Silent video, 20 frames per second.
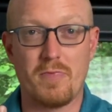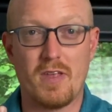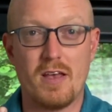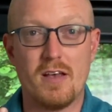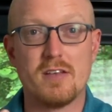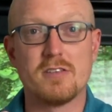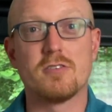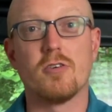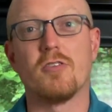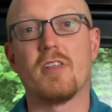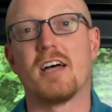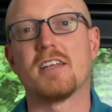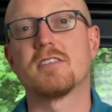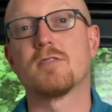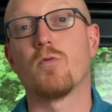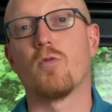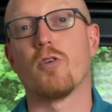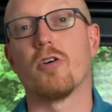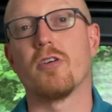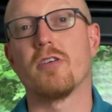So that's
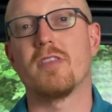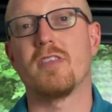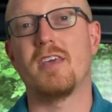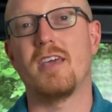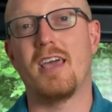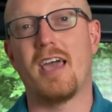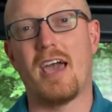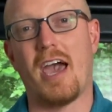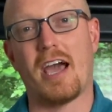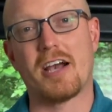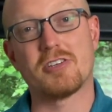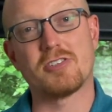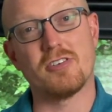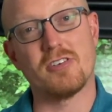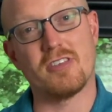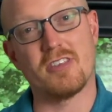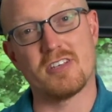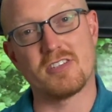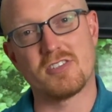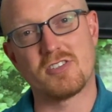where the
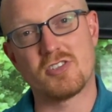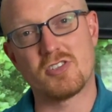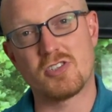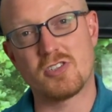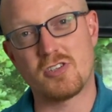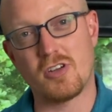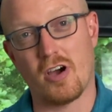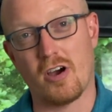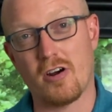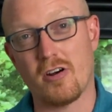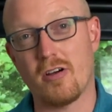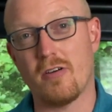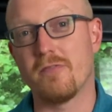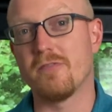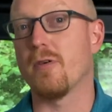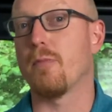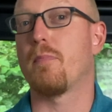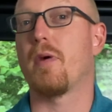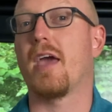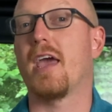start of
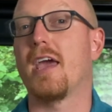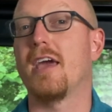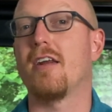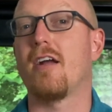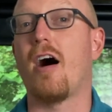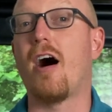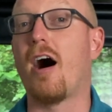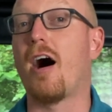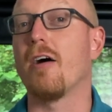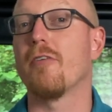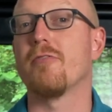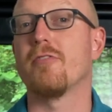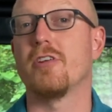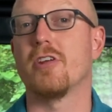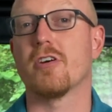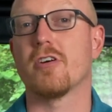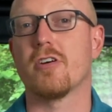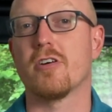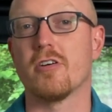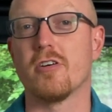the pain often
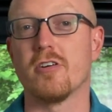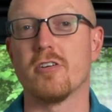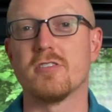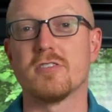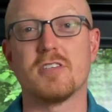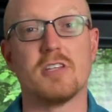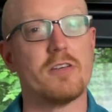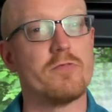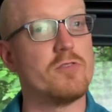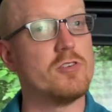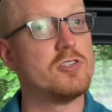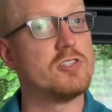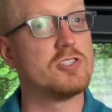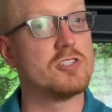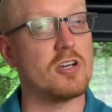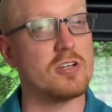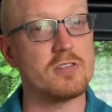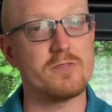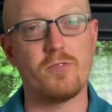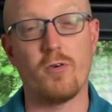occurs. And if you
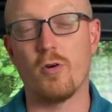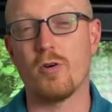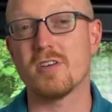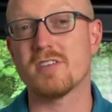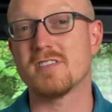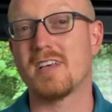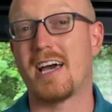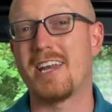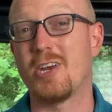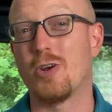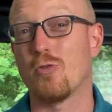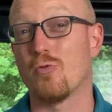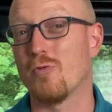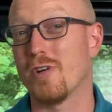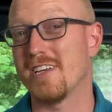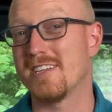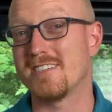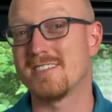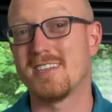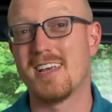just focus on your
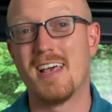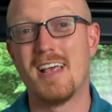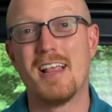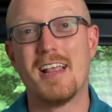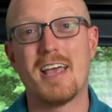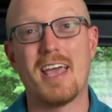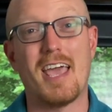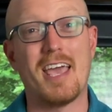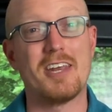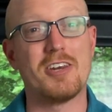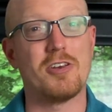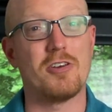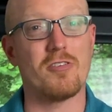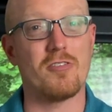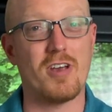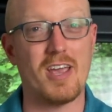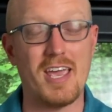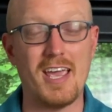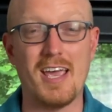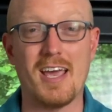wrist and your
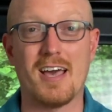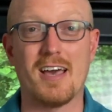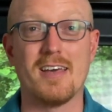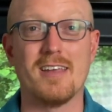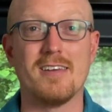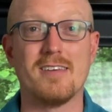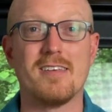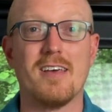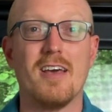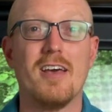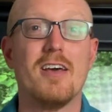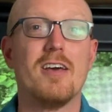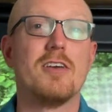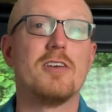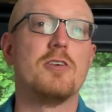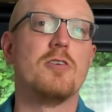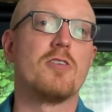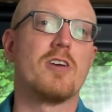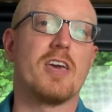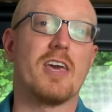hand,
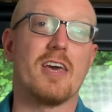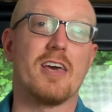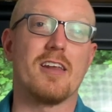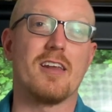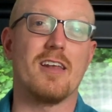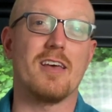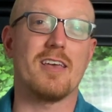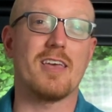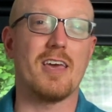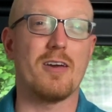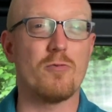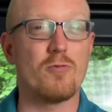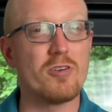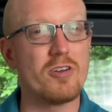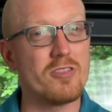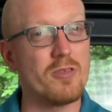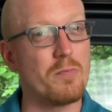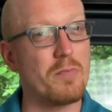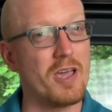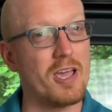you can get rid of
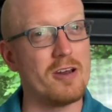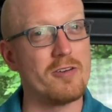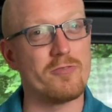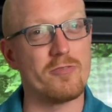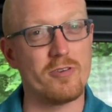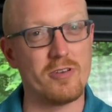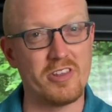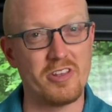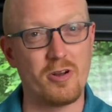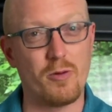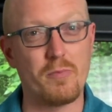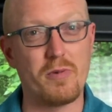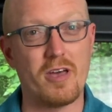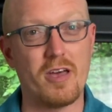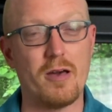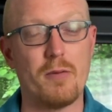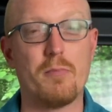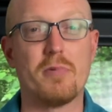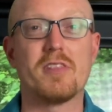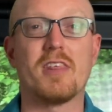the pain for a little
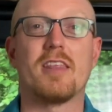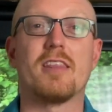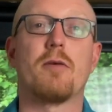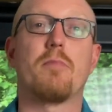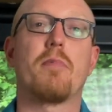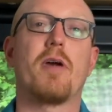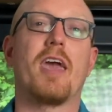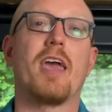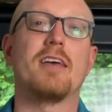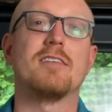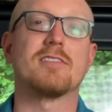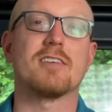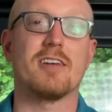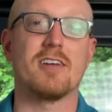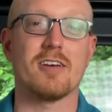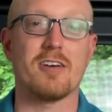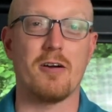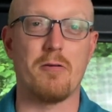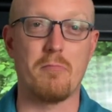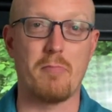bit, but then the pain's going to
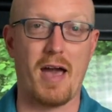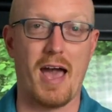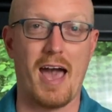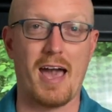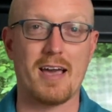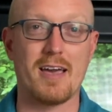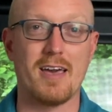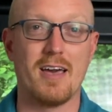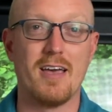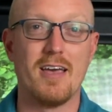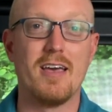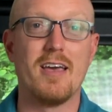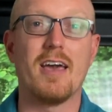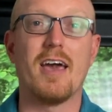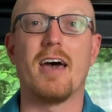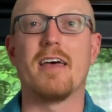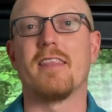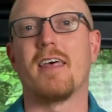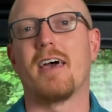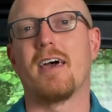come back,
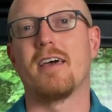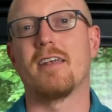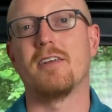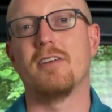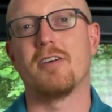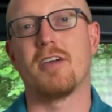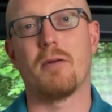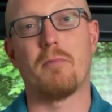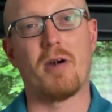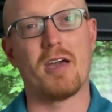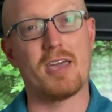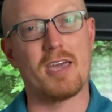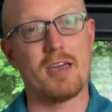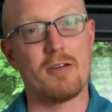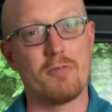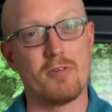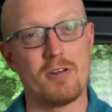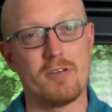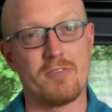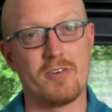and then you might get
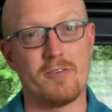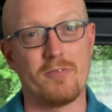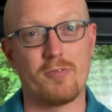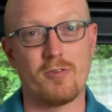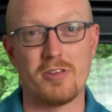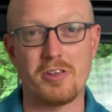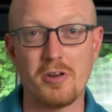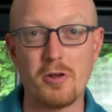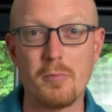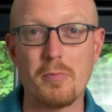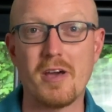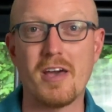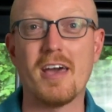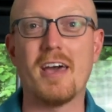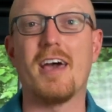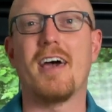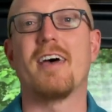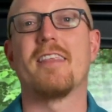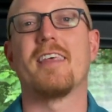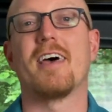rid of it for a little bit,
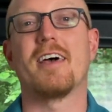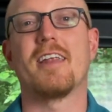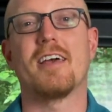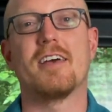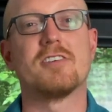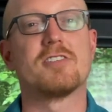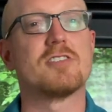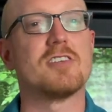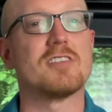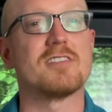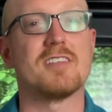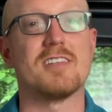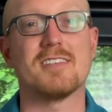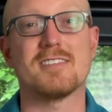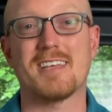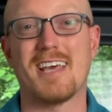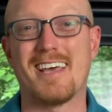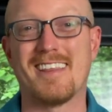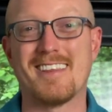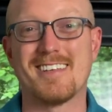and then it's just this
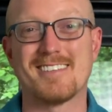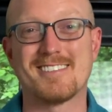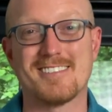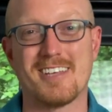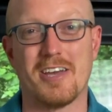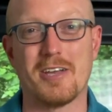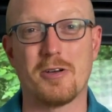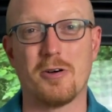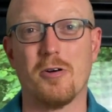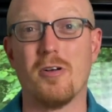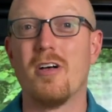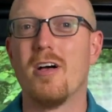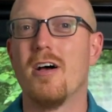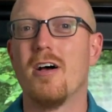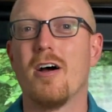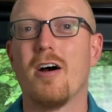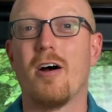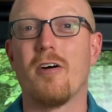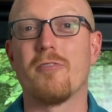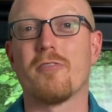endless cycle
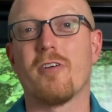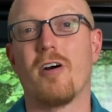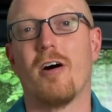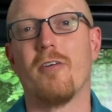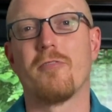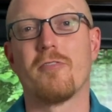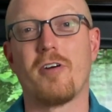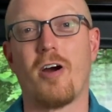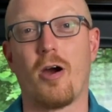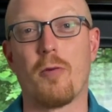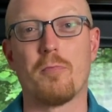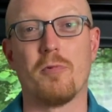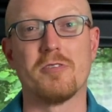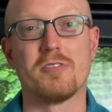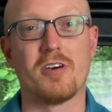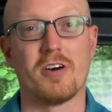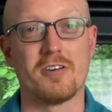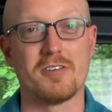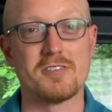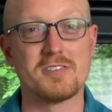of carpal
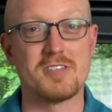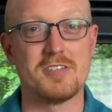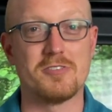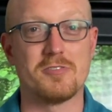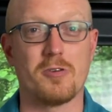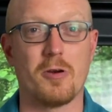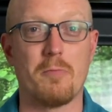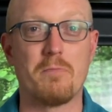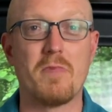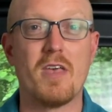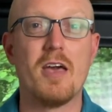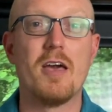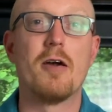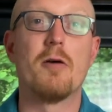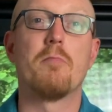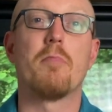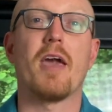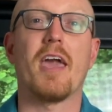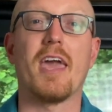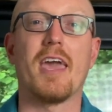tunnel syndrome
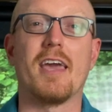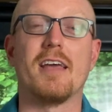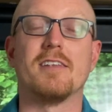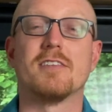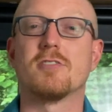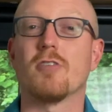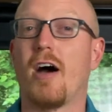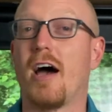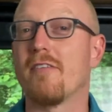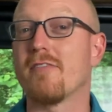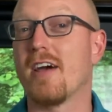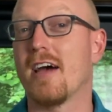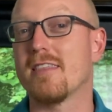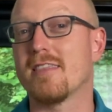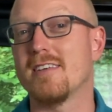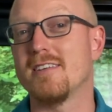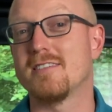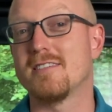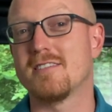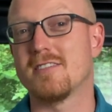pain. So I've got
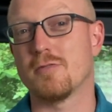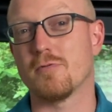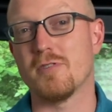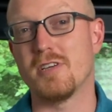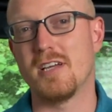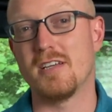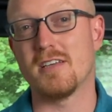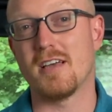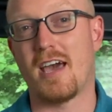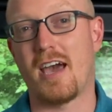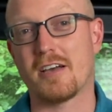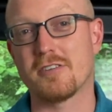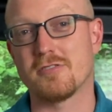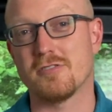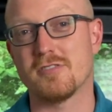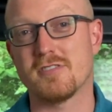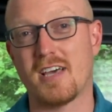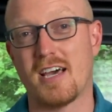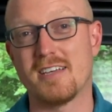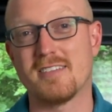these 3
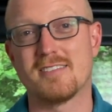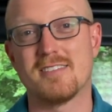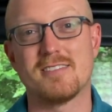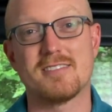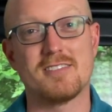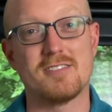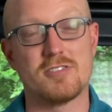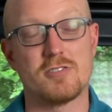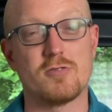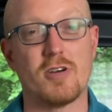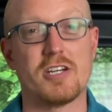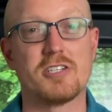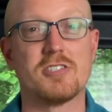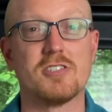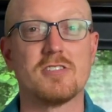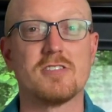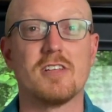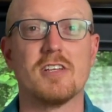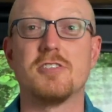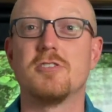exercises and
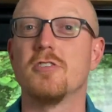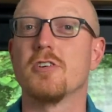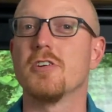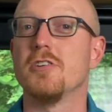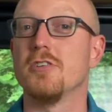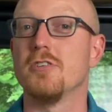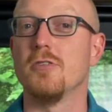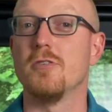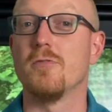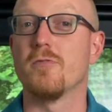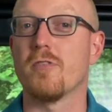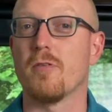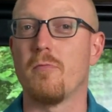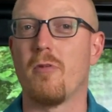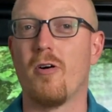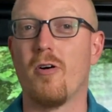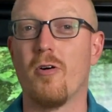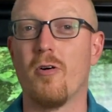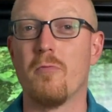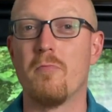stretches that you can do from
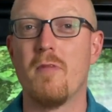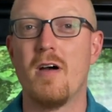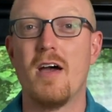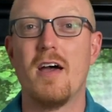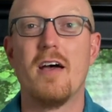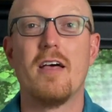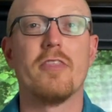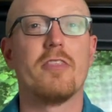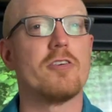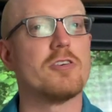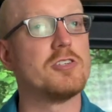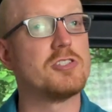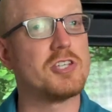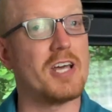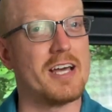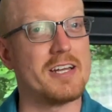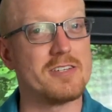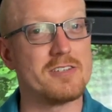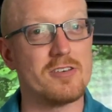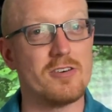home. They're
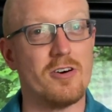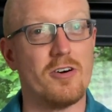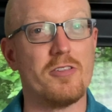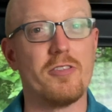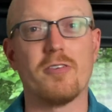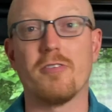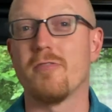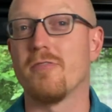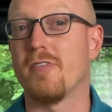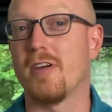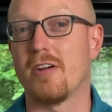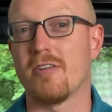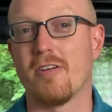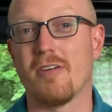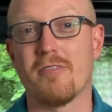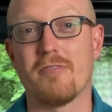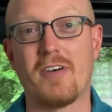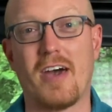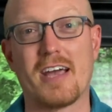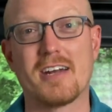gentle, they're very
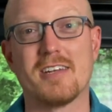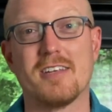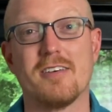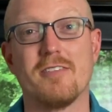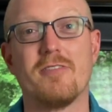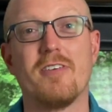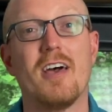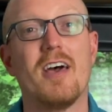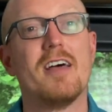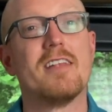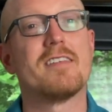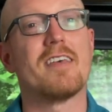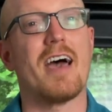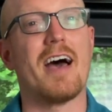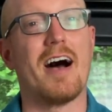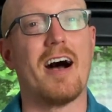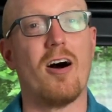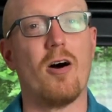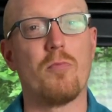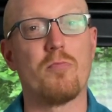effective to
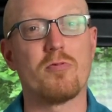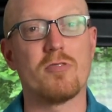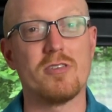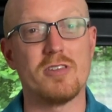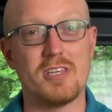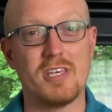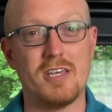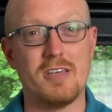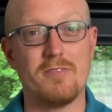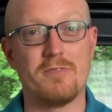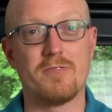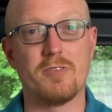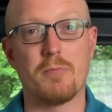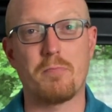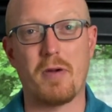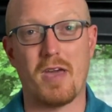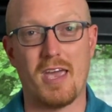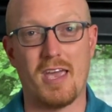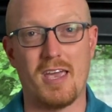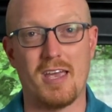help relieve the
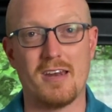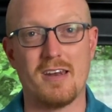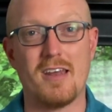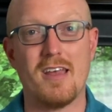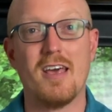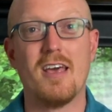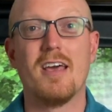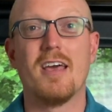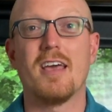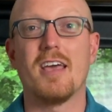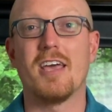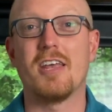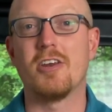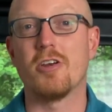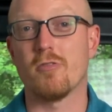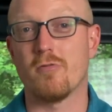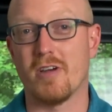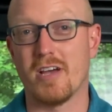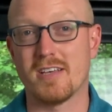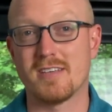pain in your
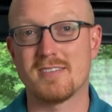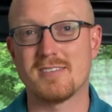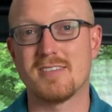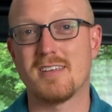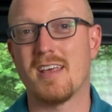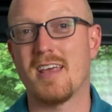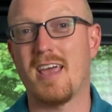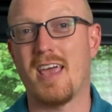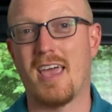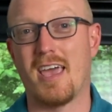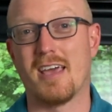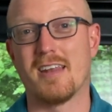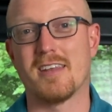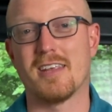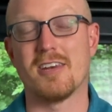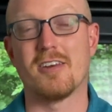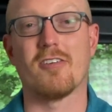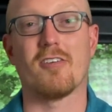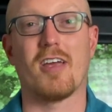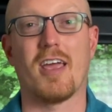wrist and
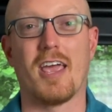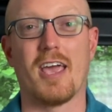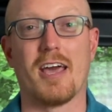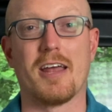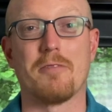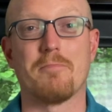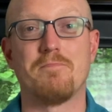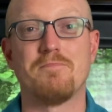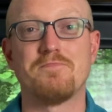in your hand.